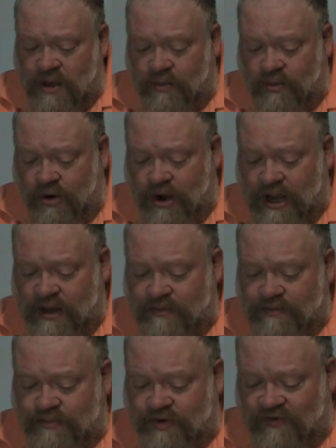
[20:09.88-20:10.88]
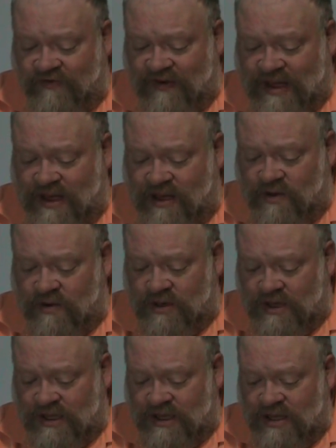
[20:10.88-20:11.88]
bright,
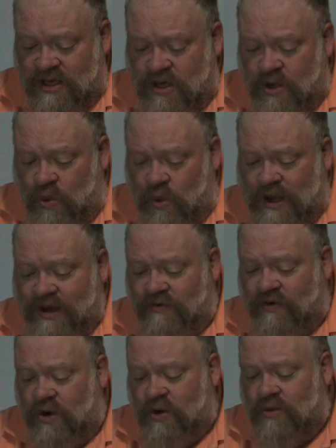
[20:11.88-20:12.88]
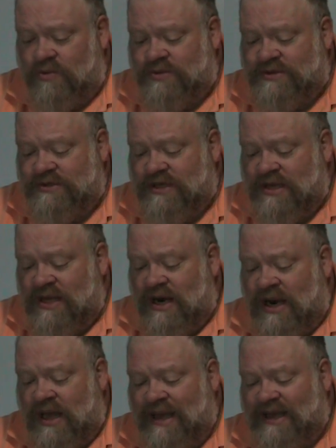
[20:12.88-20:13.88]
profoundly white robes
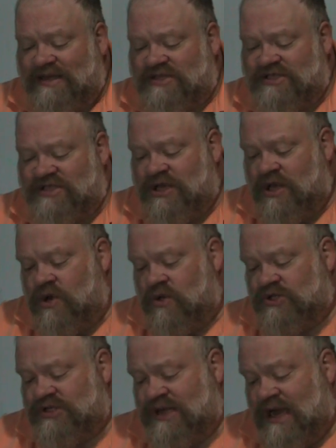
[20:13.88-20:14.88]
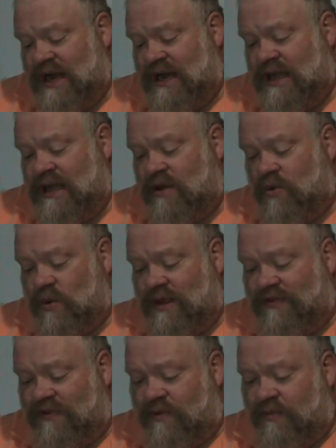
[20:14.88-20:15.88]
like snow, shining
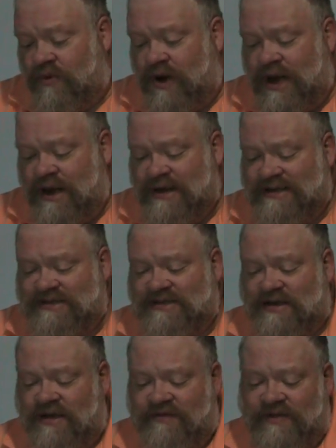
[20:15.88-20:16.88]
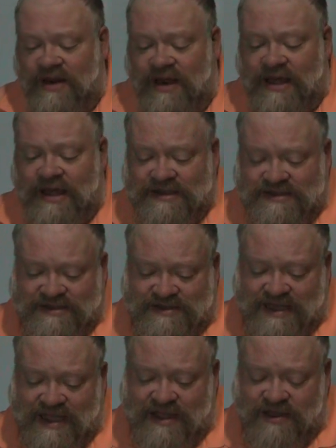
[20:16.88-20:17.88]
with the brightness of the light.
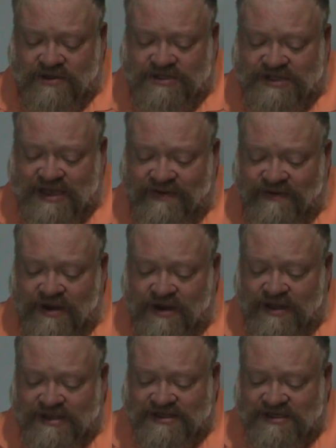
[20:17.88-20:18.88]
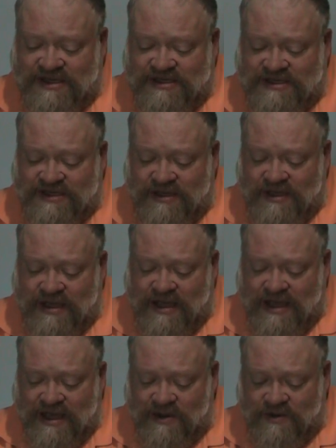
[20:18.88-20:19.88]
Daniel 7 is such an
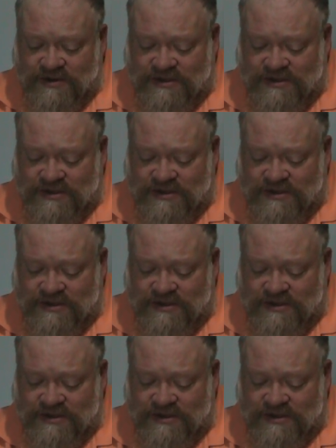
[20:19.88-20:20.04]
account.